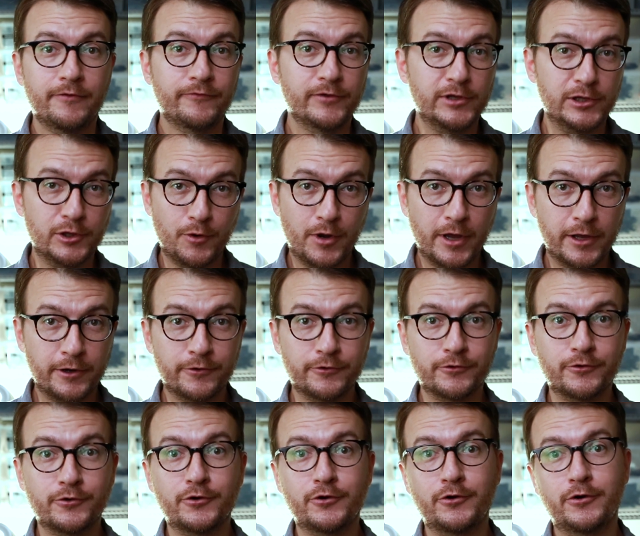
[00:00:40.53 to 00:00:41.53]
video
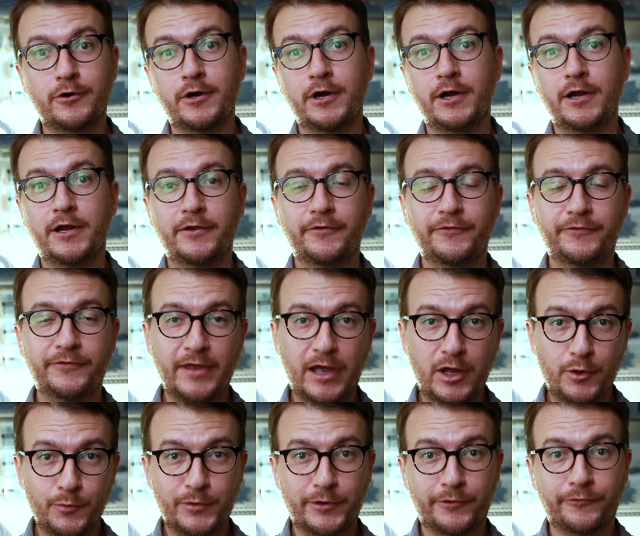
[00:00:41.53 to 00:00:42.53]
editor,
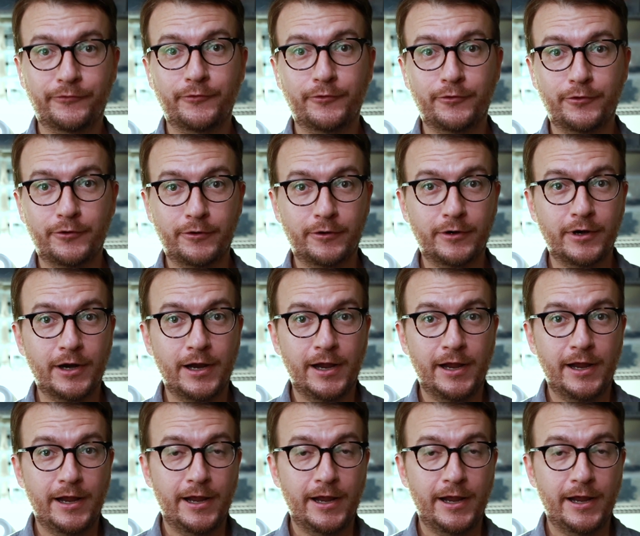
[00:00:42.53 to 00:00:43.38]
sound mixer,